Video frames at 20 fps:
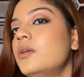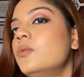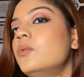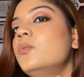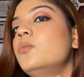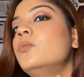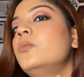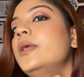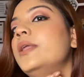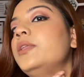
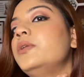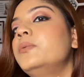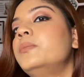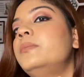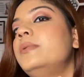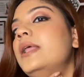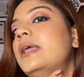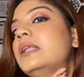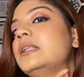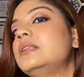when you
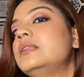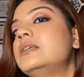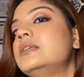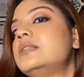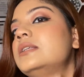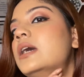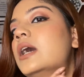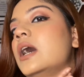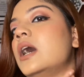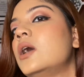blend
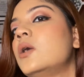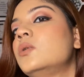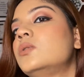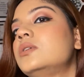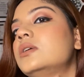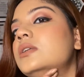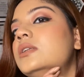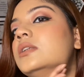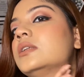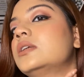it out,
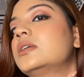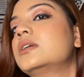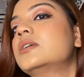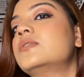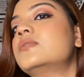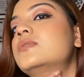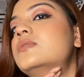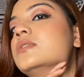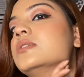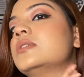it
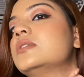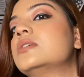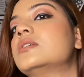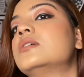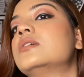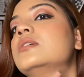gives